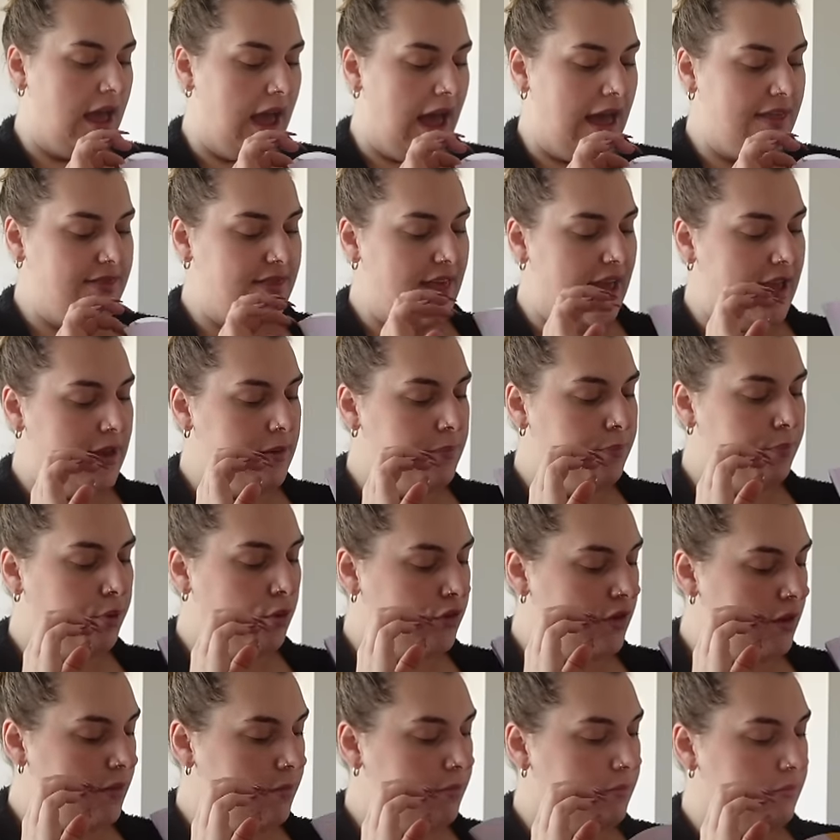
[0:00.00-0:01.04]
And they
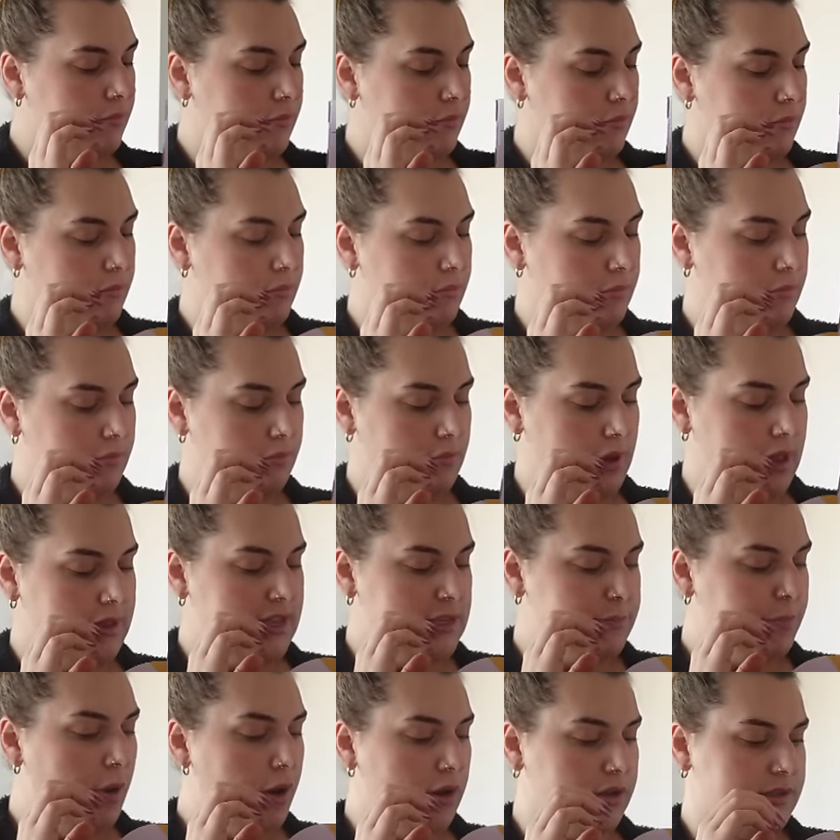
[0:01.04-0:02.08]
put them in
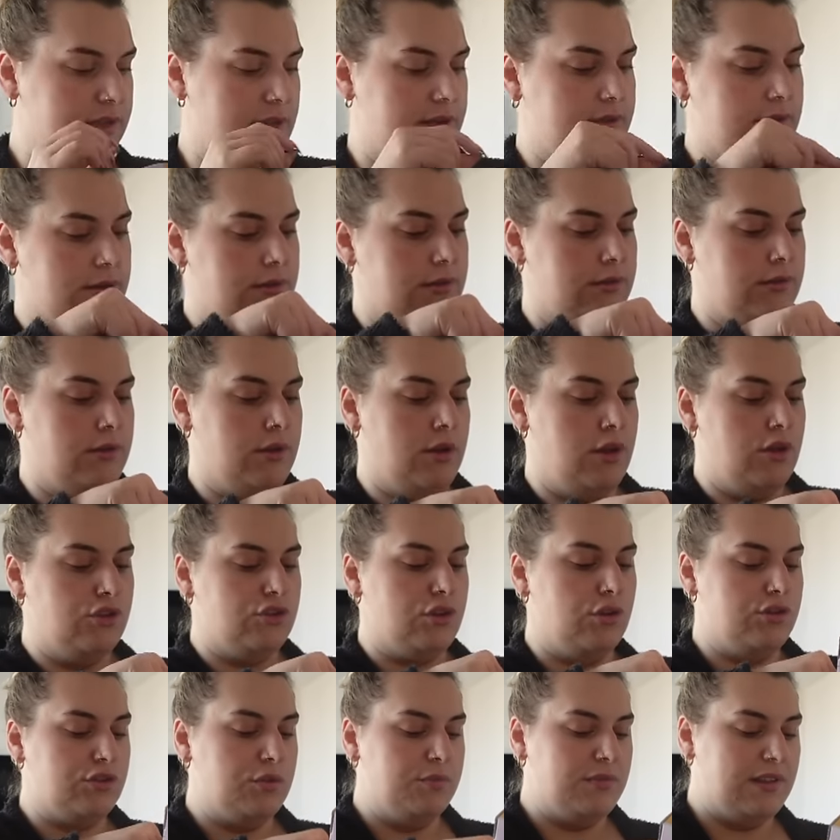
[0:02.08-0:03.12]
these boxes.
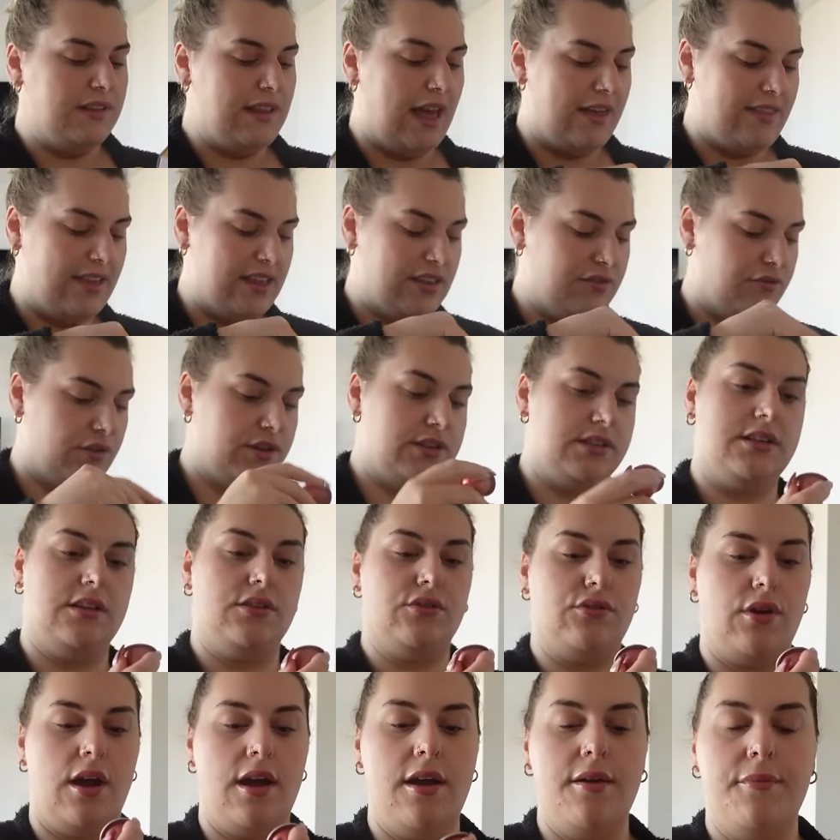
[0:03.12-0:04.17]
So something like this, for
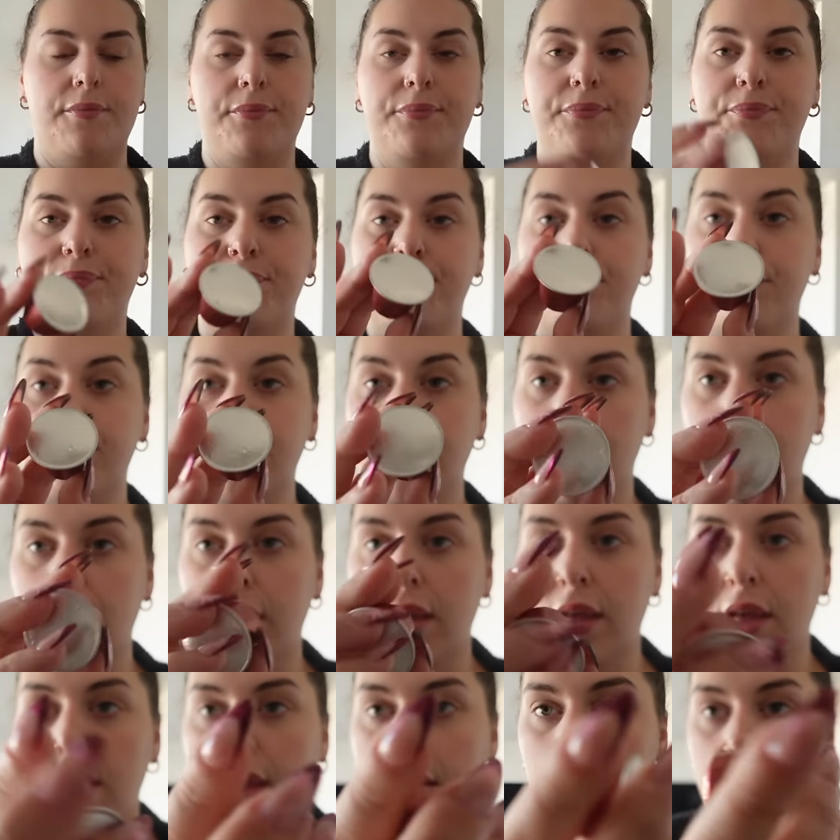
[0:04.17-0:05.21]
instance, right?
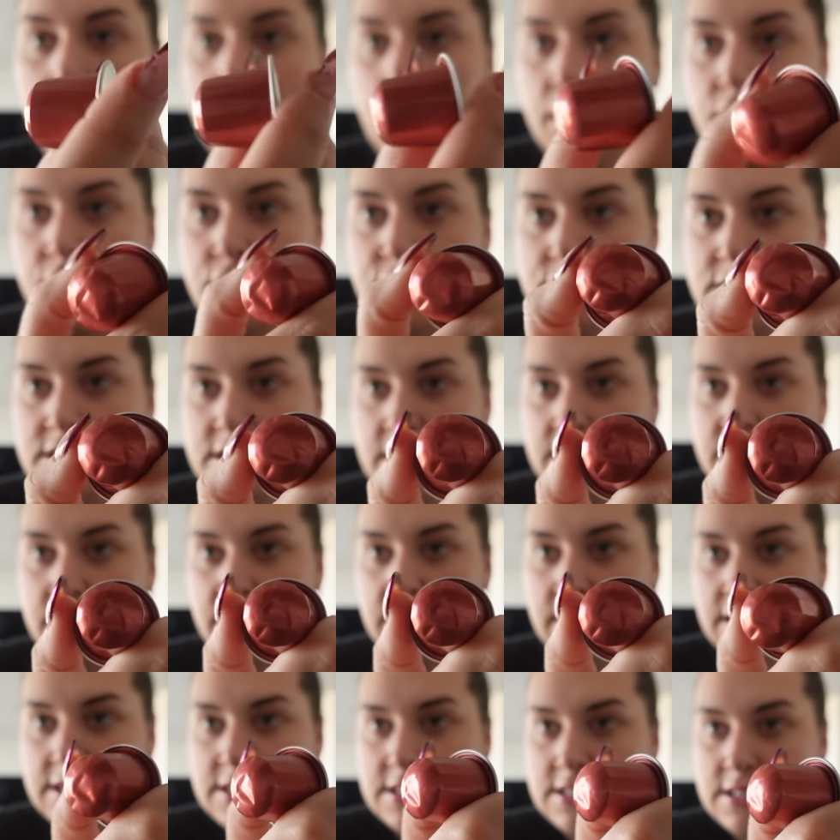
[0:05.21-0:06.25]
Can you see that
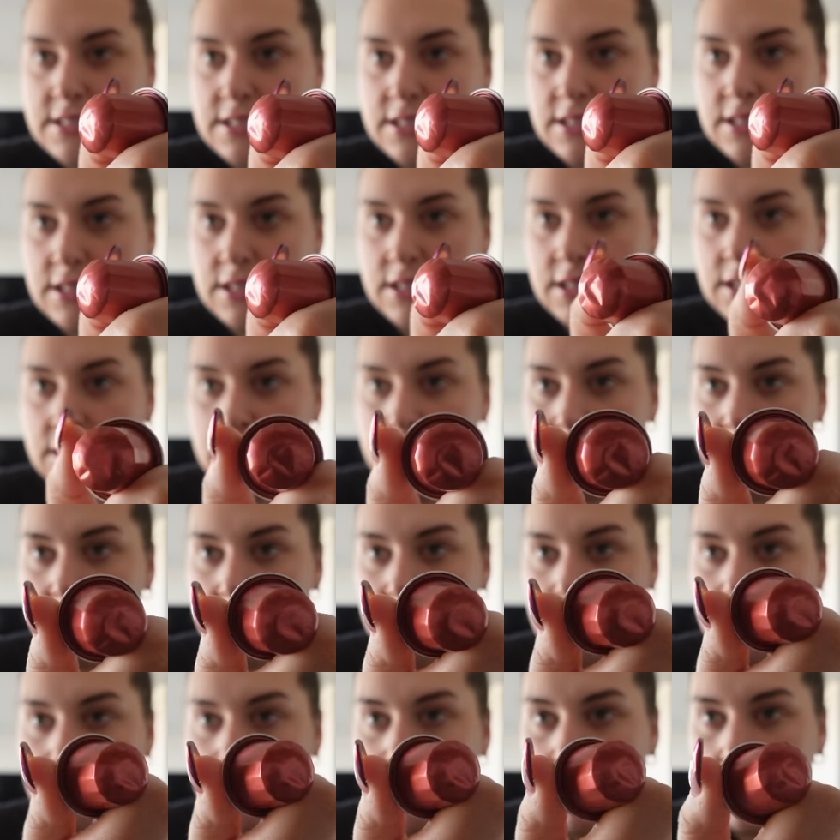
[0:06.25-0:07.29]
it's
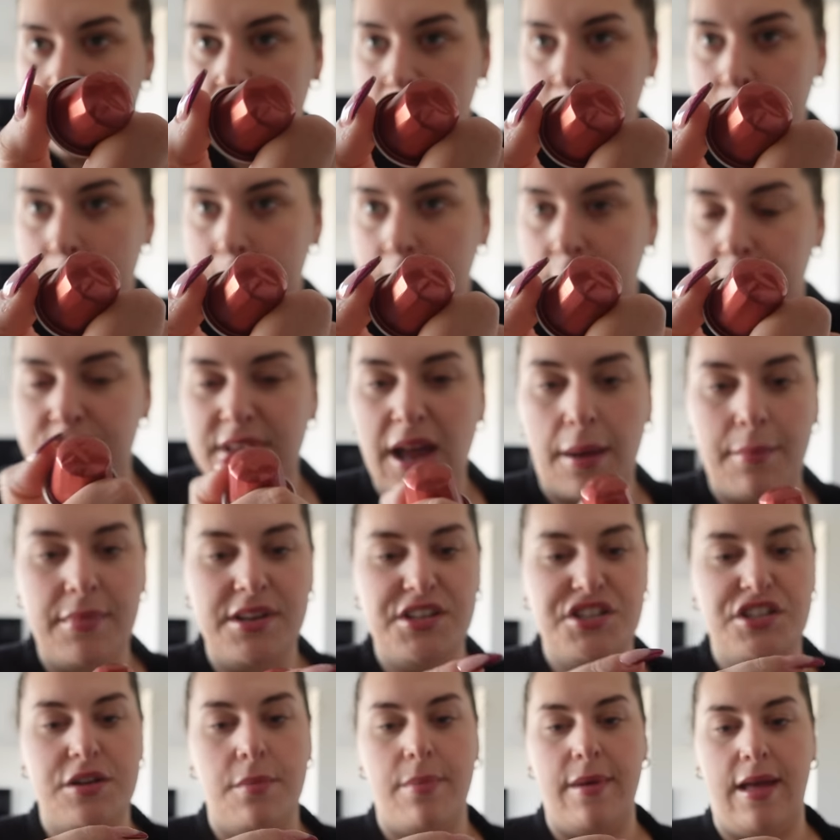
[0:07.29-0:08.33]
like
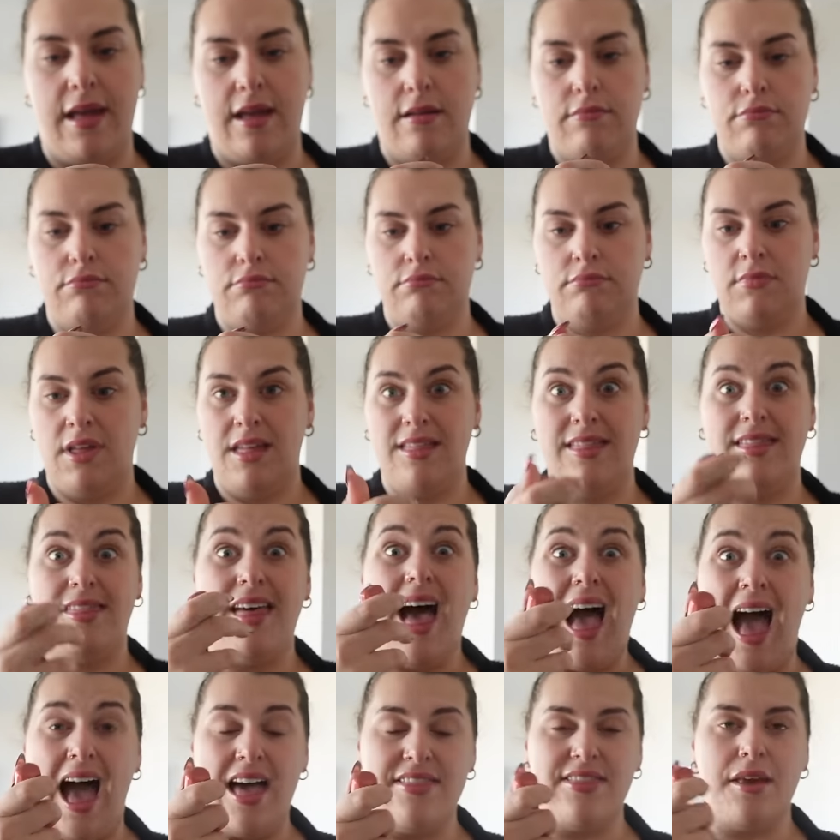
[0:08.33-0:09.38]
damaged a bit?
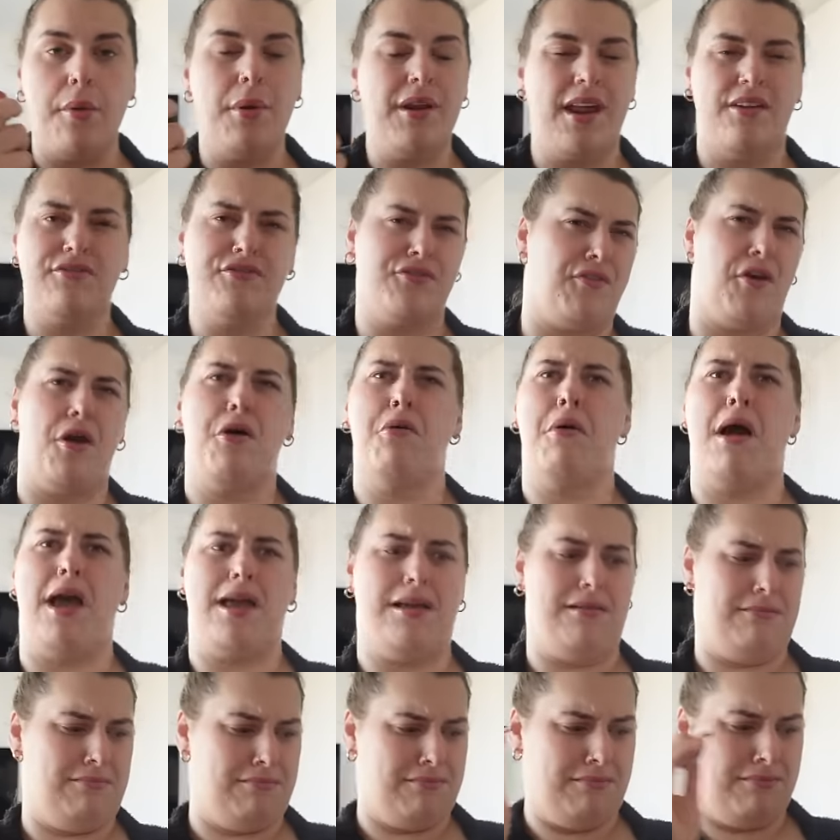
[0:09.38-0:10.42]
That they would have to throw away.
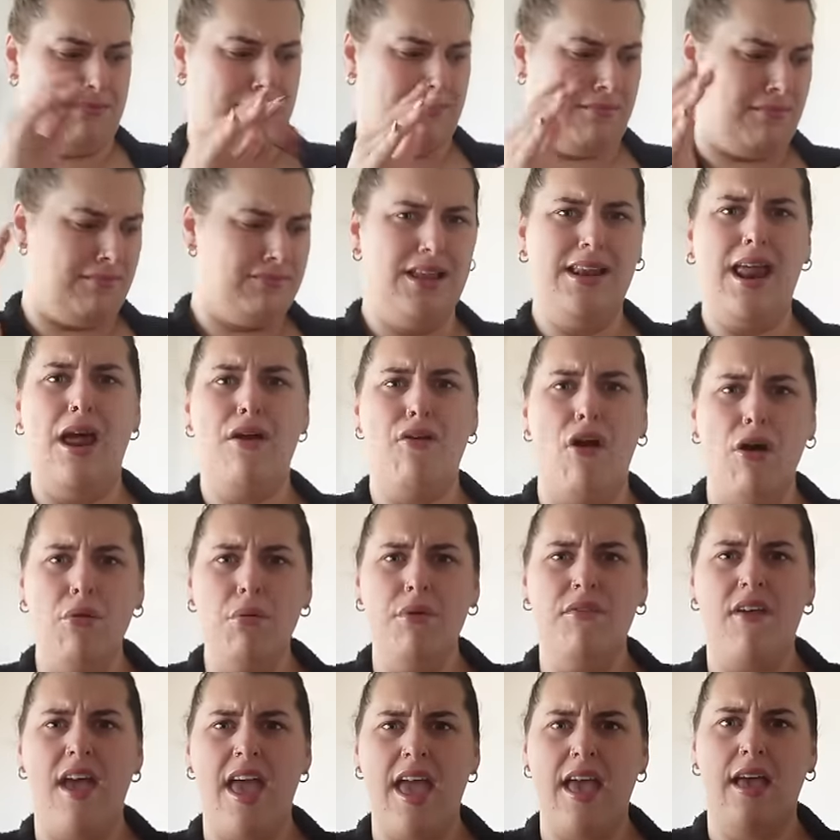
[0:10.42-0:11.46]
They're not wrong
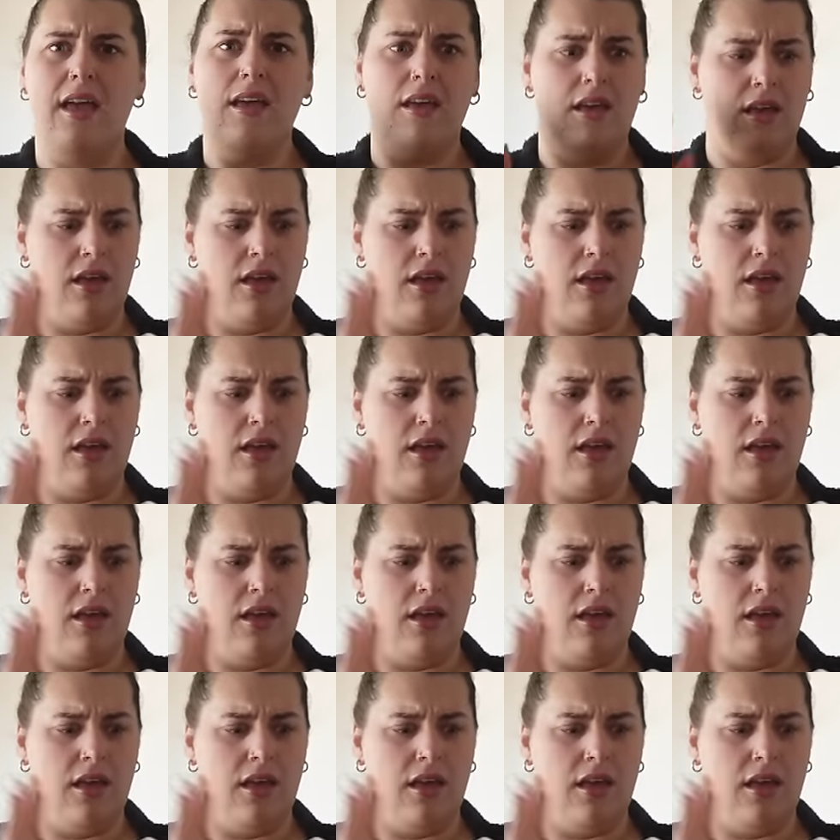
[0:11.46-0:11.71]
with it.